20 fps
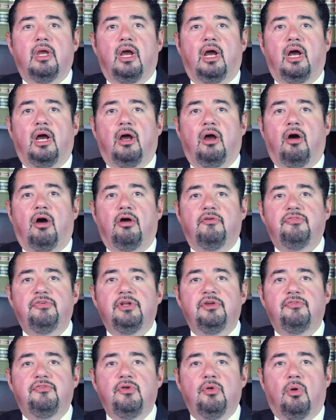
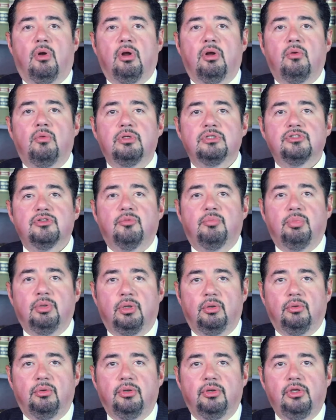Often if you are a
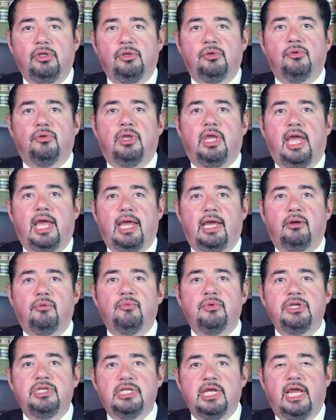whistleblower, you
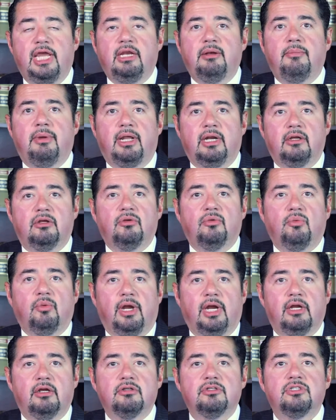can retain medical
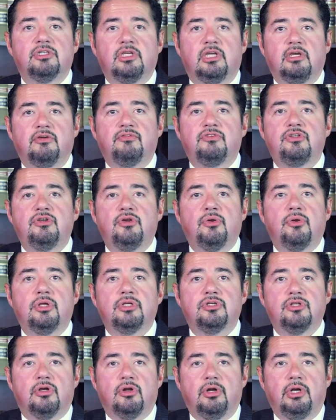records to give to your
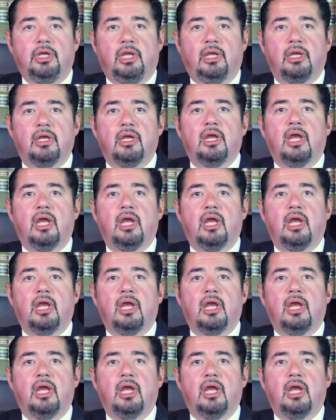attorney